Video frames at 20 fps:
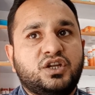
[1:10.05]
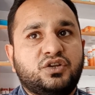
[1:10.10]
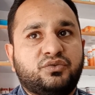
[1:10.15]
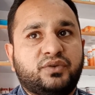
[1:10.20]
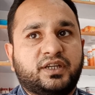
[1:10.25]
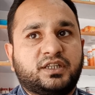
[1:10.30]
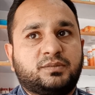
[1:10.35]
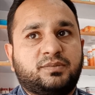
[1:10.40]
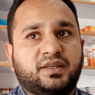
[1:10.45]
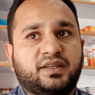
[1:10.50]
to
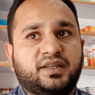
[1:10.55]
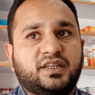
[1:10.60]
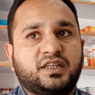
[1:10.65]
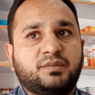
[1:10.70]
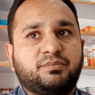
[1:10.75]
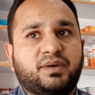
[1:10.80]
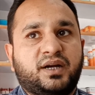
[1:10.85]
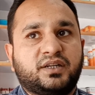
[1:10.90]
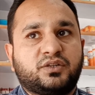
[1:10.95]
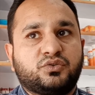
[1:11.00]
explain any
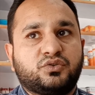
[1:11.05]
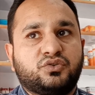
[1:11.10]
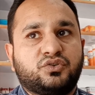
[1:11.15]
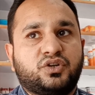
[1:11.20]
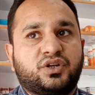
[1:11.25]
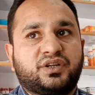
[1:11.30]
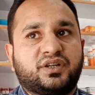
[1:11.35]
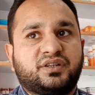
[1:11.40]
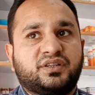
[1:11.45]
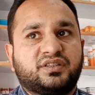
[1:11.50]
part you do
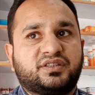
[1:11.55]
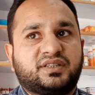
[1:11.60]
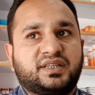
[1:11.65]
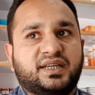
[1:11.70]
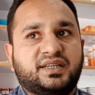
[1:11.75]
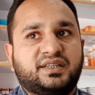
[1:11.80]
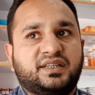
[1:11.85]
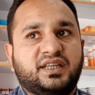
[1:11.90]
not understand.